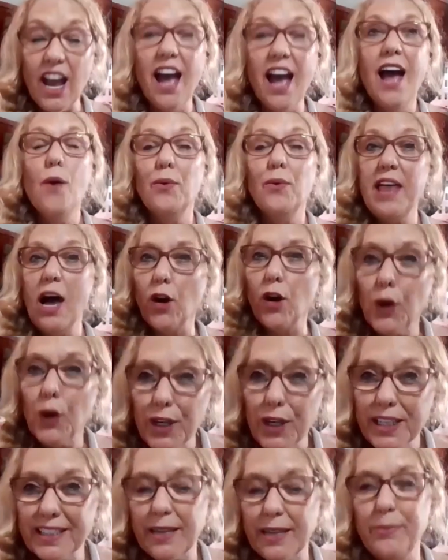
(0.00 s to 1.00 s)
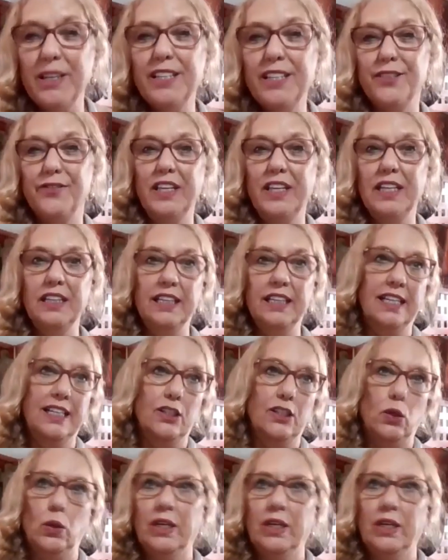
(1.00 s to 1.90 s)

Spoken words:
without hurting somebody's feelings or